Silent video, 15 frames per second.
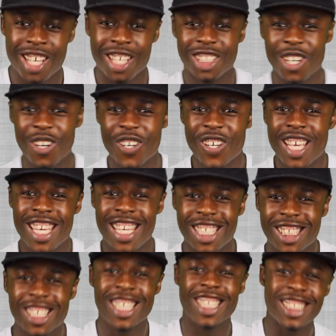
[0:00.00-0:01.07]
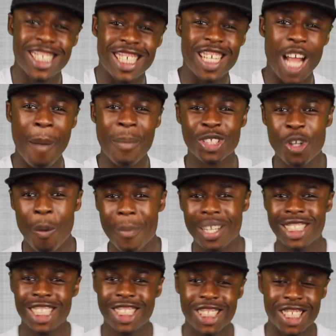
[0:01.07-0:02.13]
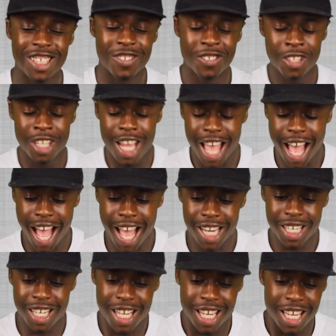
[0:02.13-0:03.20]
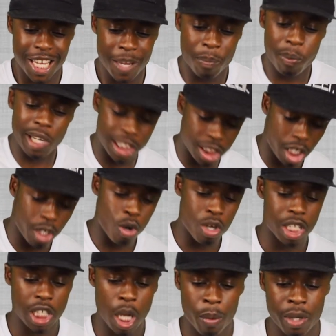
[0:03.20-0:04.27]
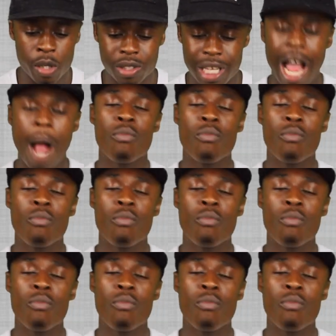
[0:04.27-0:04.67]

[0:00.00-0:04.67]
So he took it to the cabbage competition and he stuck it on the table and he was like,